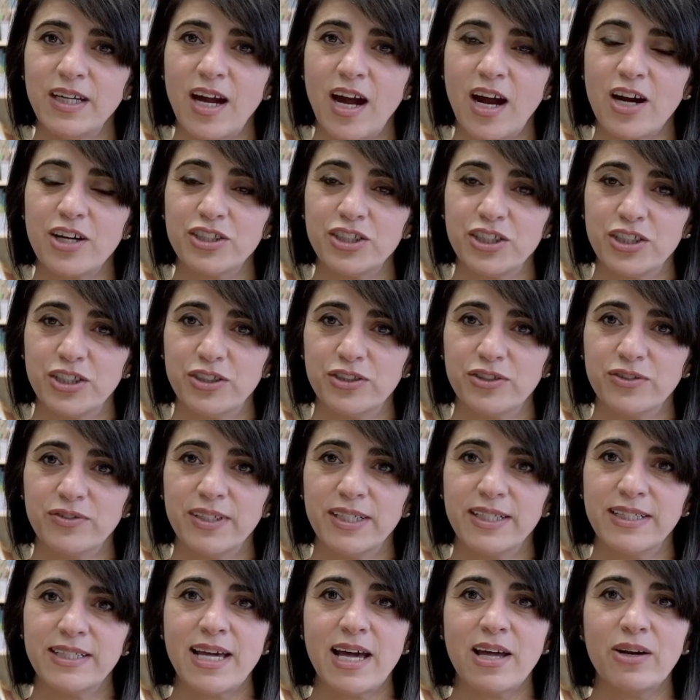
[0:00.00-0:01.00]
our
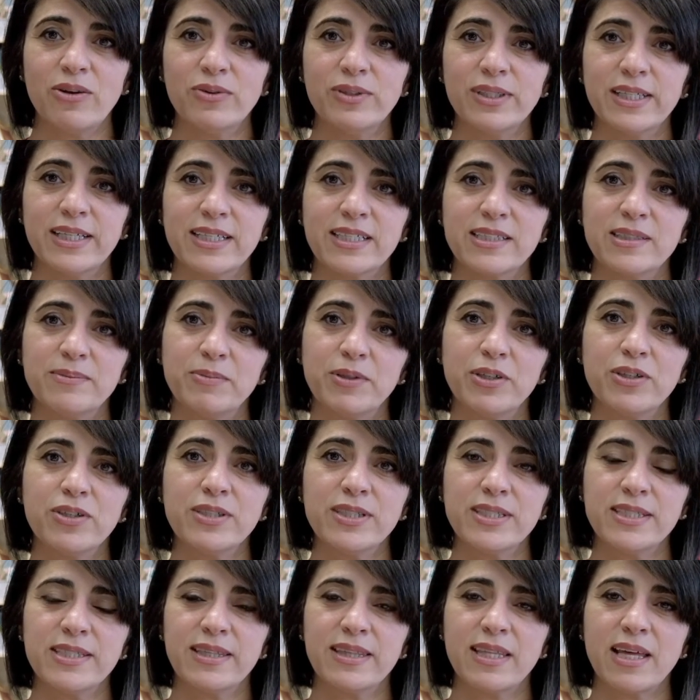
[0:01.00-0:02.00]
children, not only
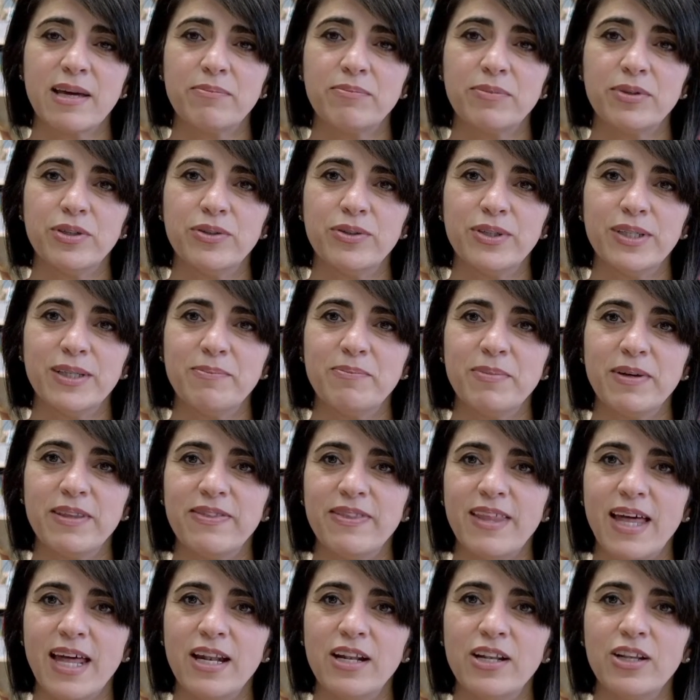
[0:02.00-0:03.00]
experiencing that beauty,
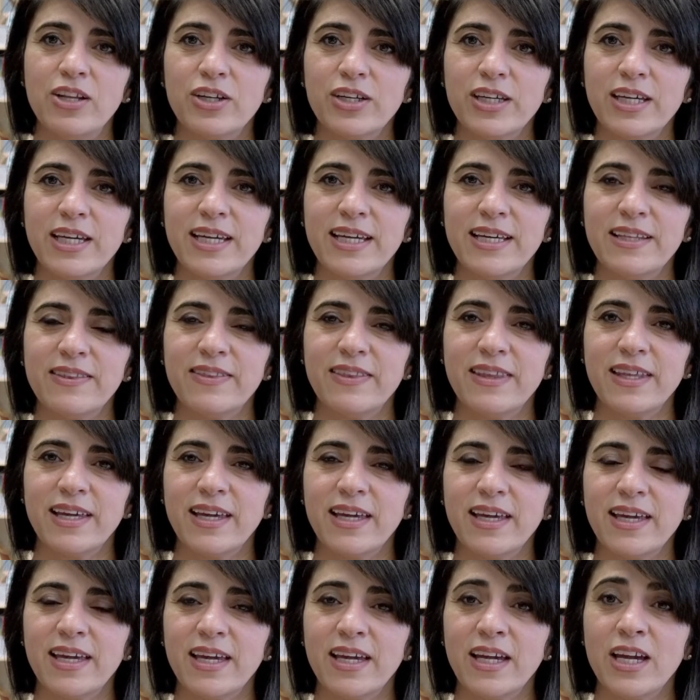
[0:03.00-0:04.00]
but then looking and
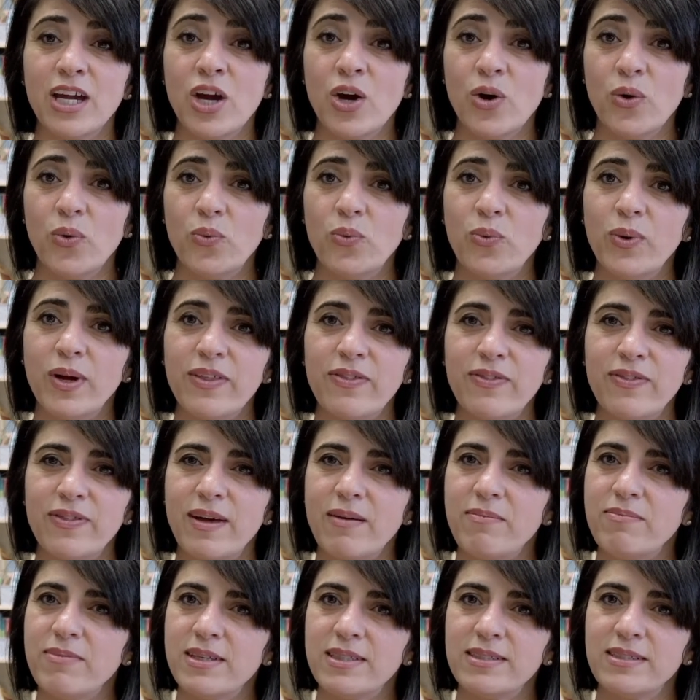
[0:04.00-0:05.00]
thinking with
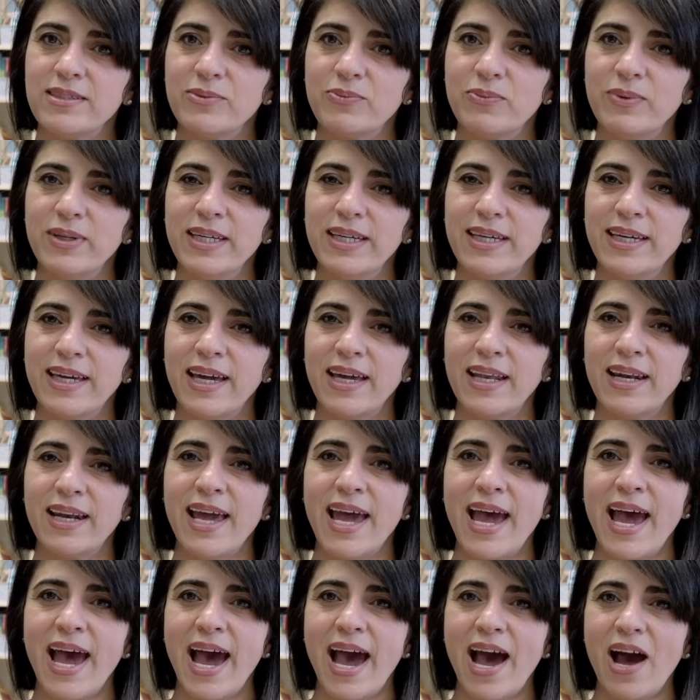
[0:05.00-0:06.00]
them this weekend
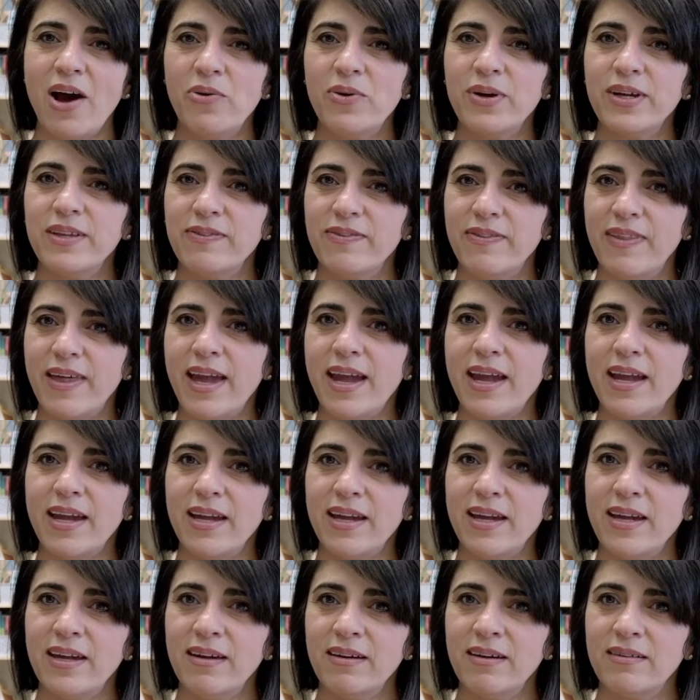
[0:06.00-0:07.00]
how can
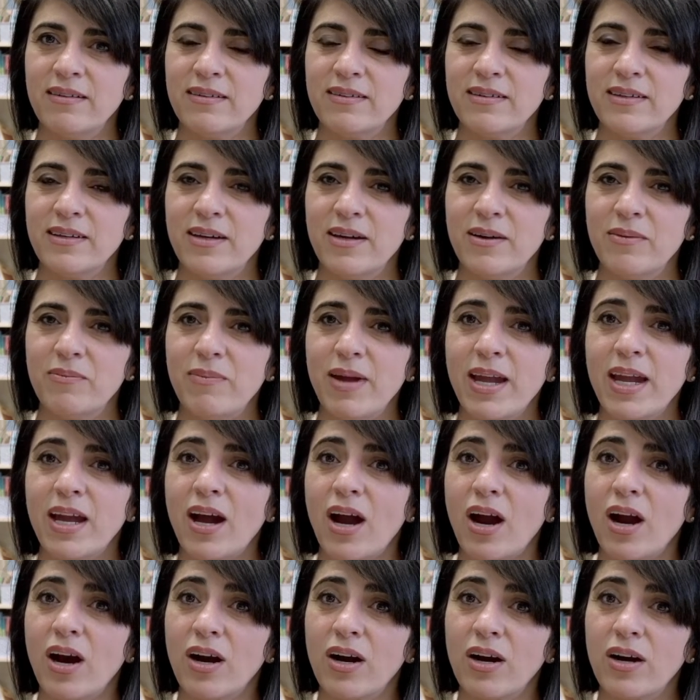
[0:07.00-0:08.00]
they make
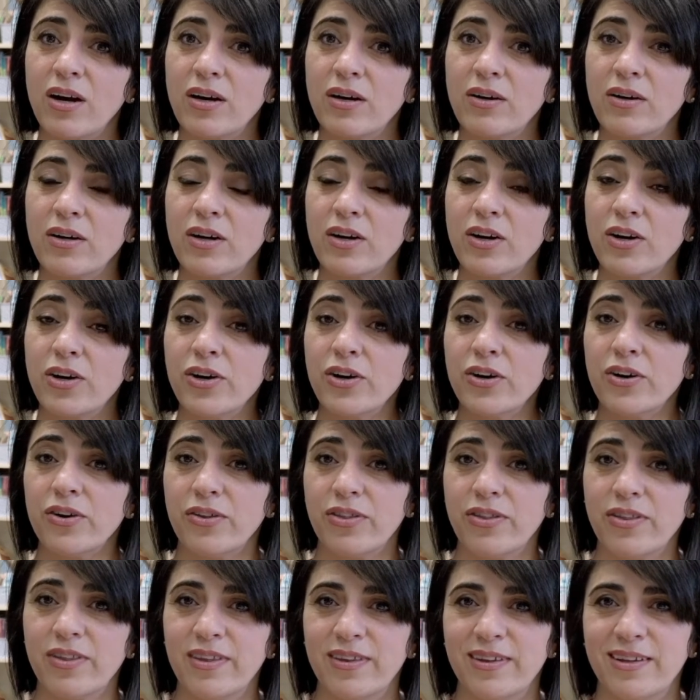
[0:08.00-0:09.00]
our
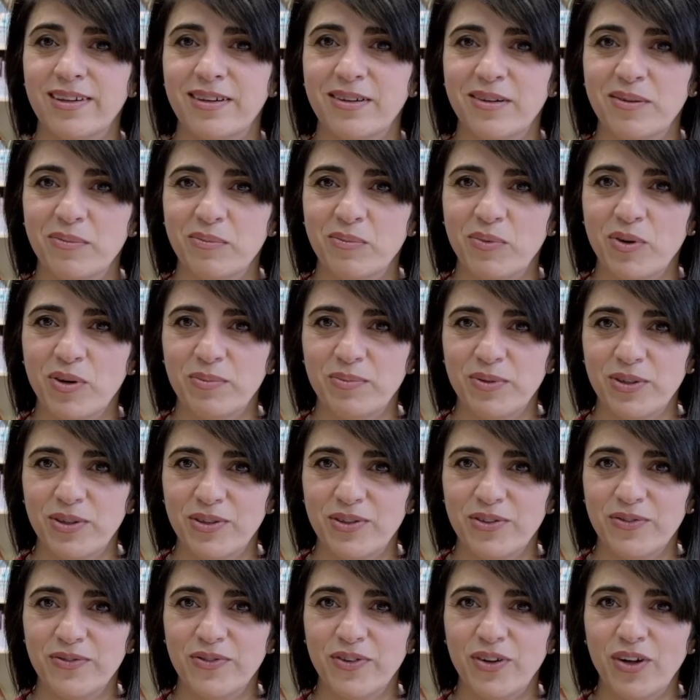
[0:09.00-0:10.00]
earth more
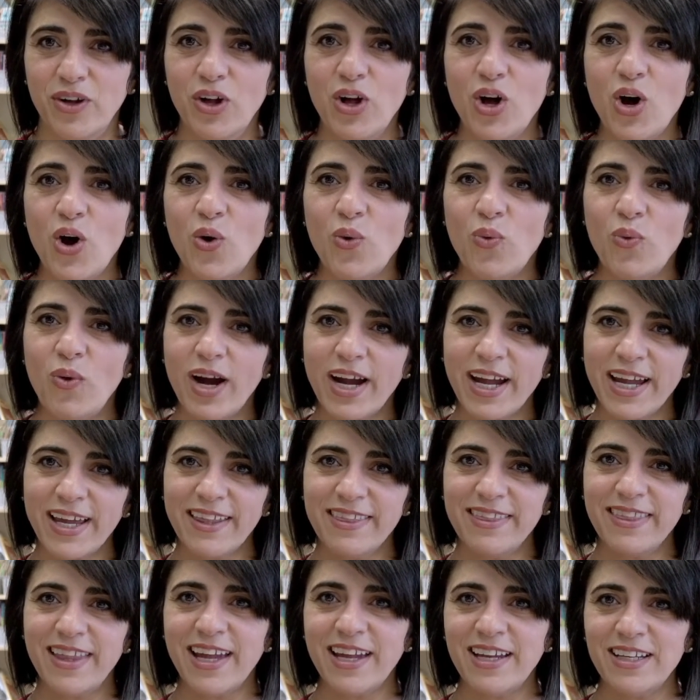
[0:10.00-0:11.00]
beautiful? What
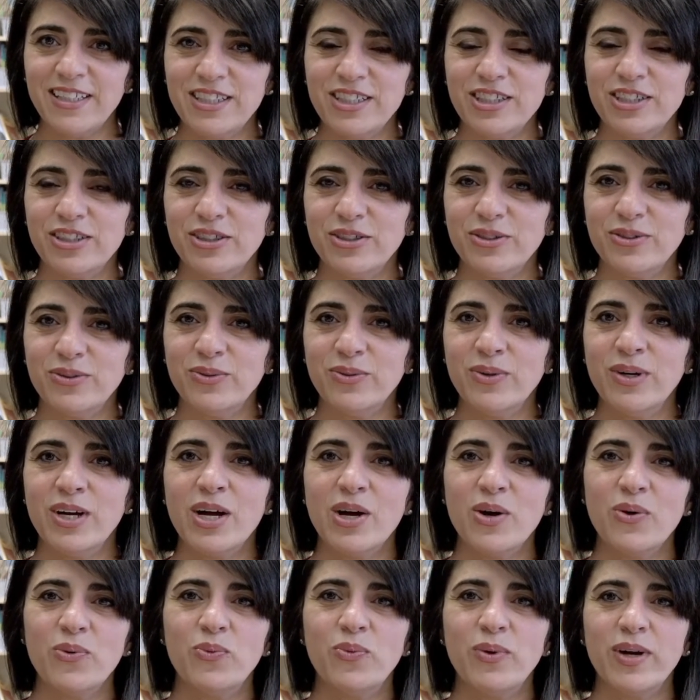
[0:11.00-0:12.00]
can they do
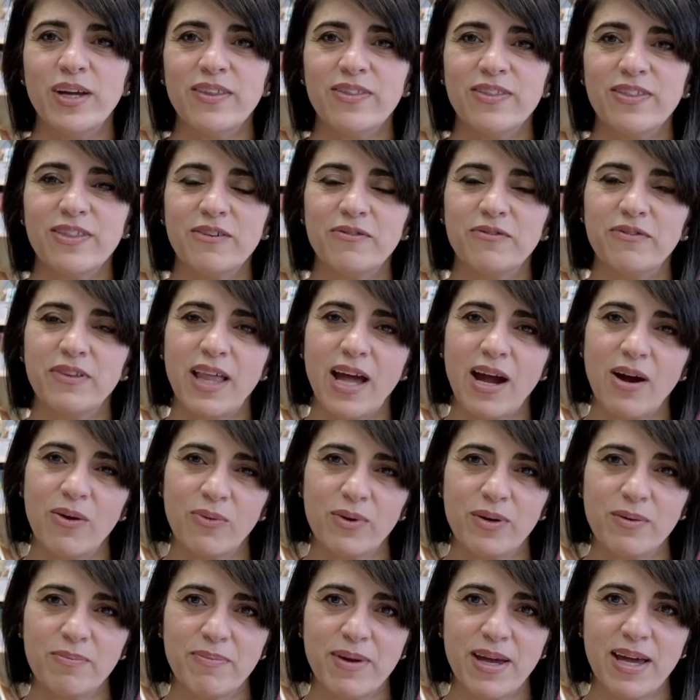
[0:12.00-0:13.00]
with the
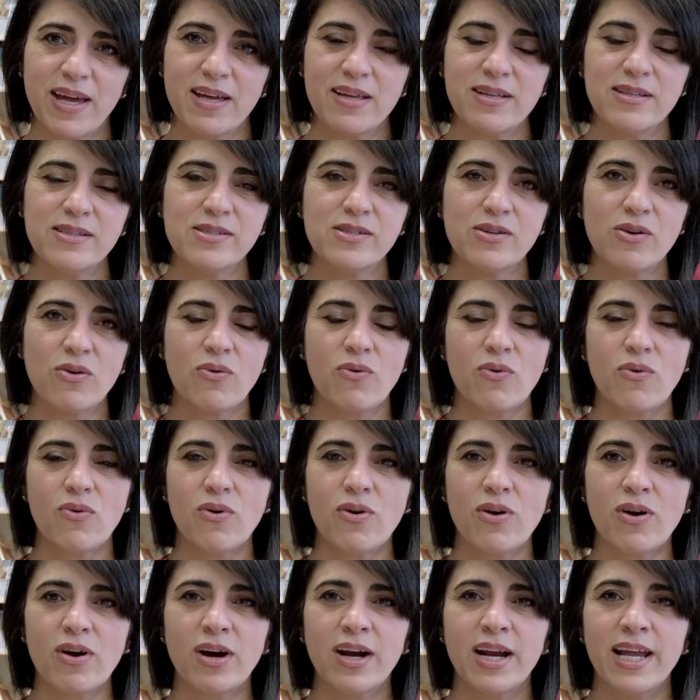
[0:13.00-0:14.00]
flower beds
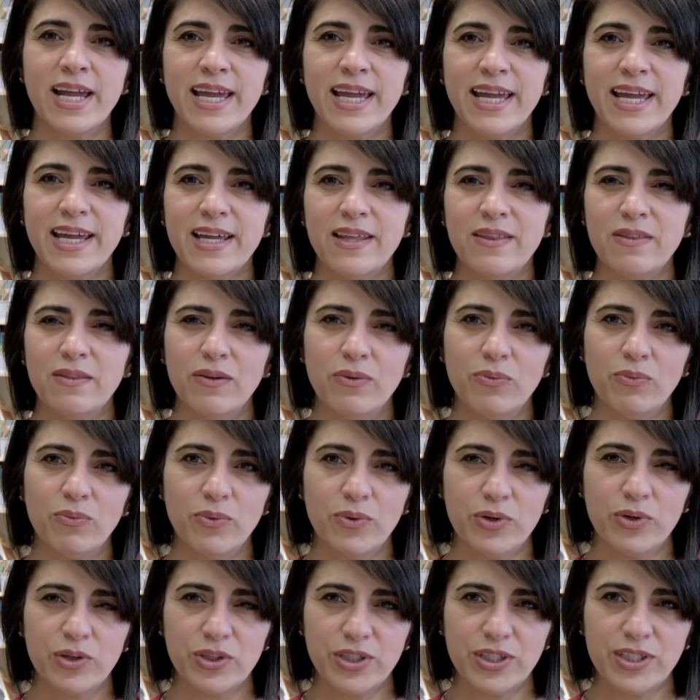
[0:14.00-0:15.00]
or in the
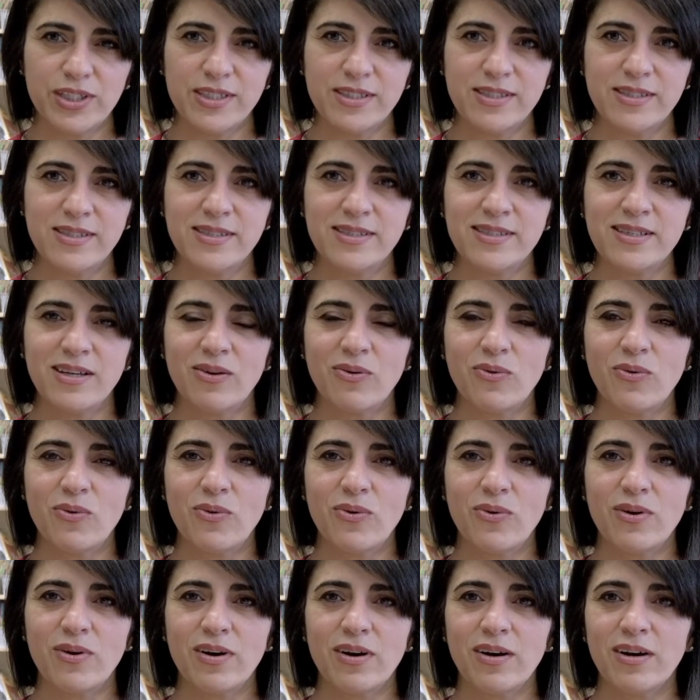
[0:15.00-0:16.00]
woods
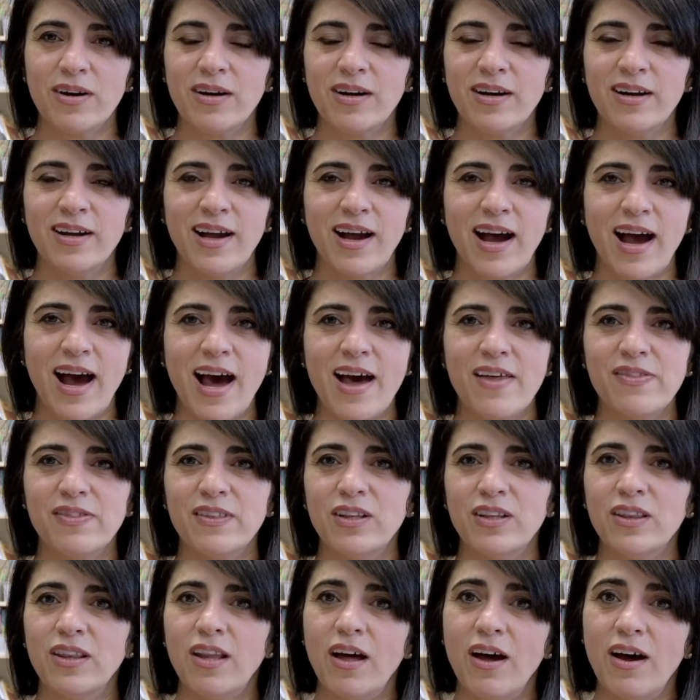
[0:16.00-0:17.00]
or on
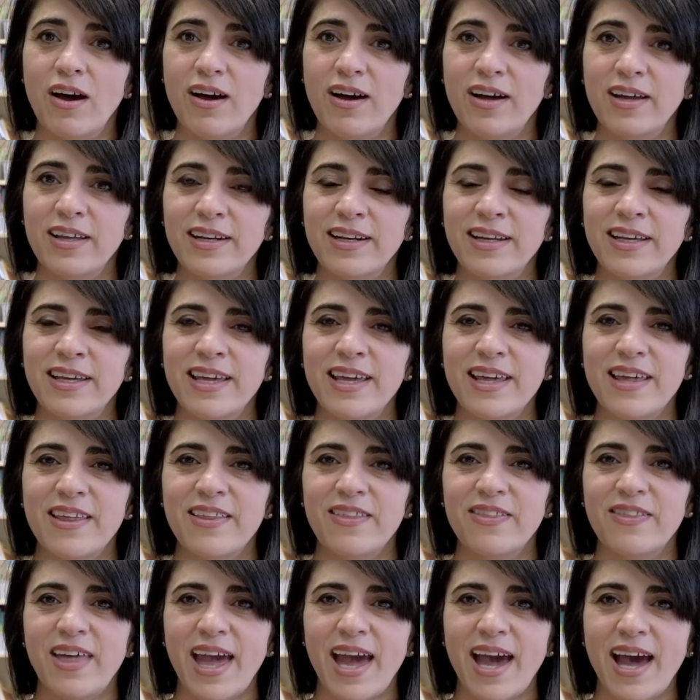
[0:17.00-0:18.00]
the lawn
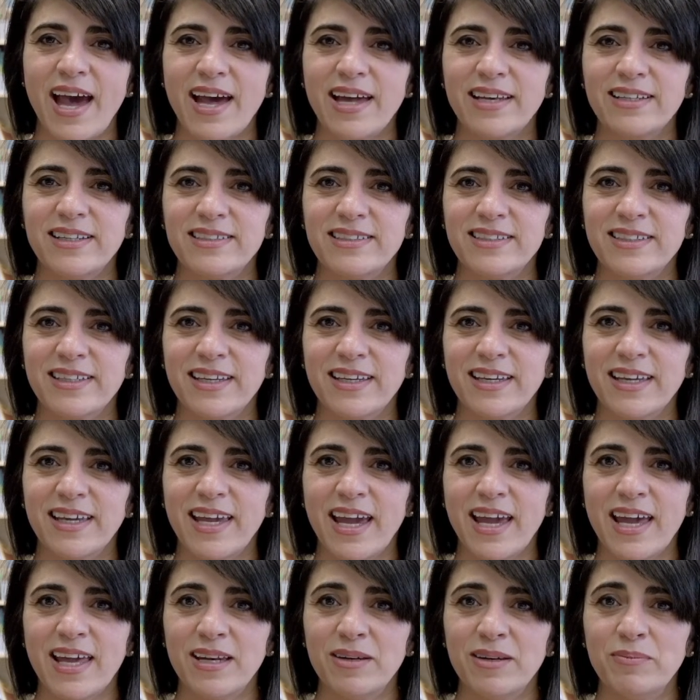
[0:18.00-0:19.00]
that
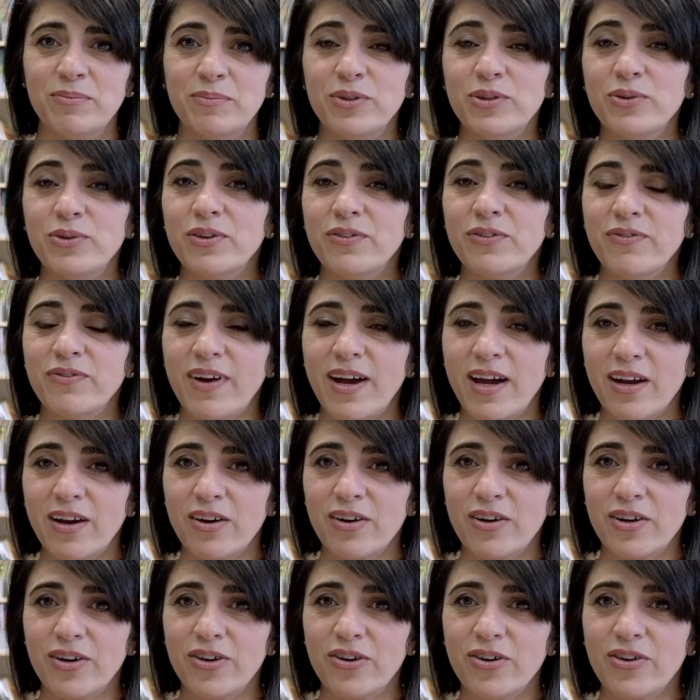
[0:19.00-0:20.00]
can beautify
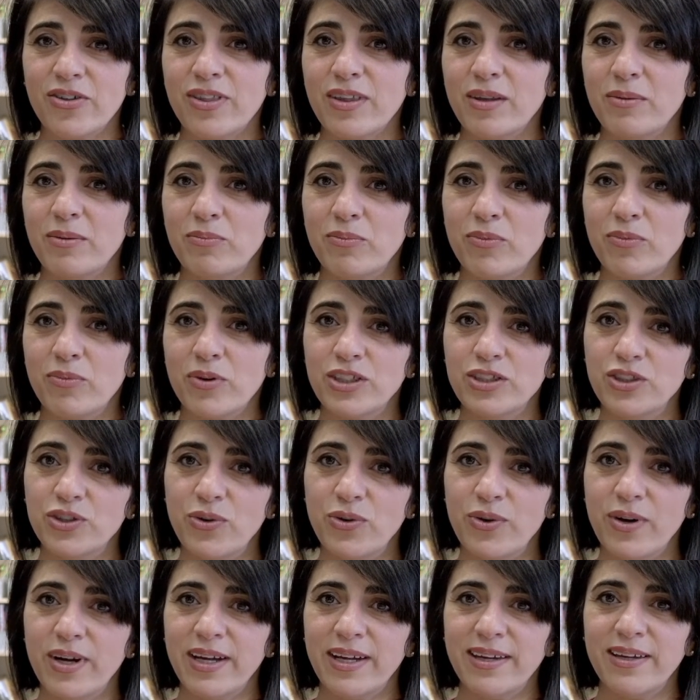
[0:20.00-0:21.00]
our earth and bring
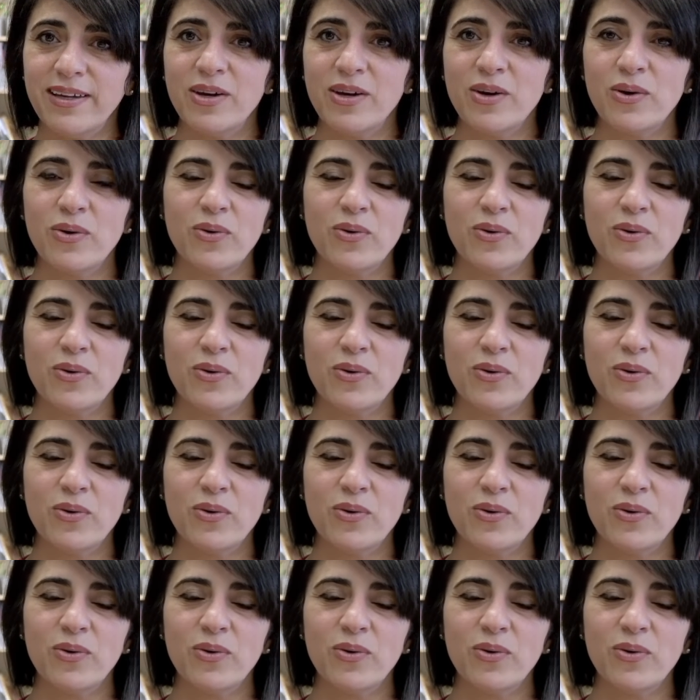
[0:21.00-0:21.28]
joy?